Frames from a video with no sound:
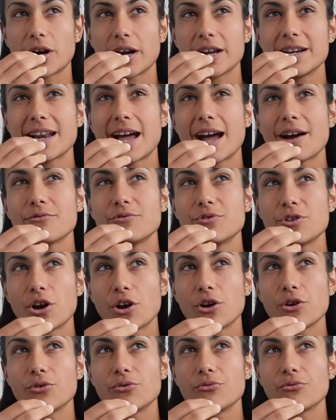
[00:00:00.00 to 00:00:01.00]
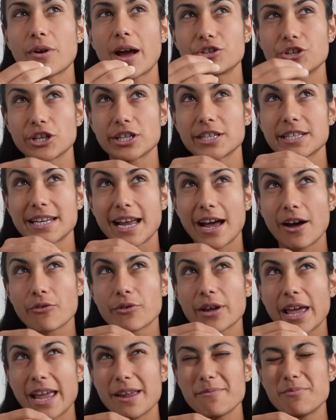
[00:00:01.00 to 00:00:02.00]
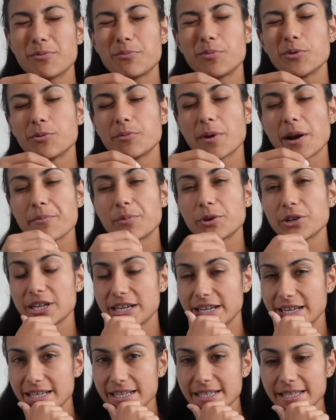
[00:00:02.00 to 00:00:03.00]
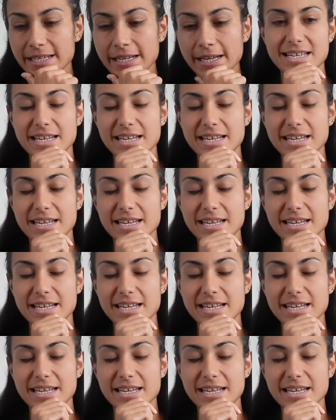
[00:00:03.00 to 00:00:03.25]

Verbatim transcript: I now know just how capable my body is.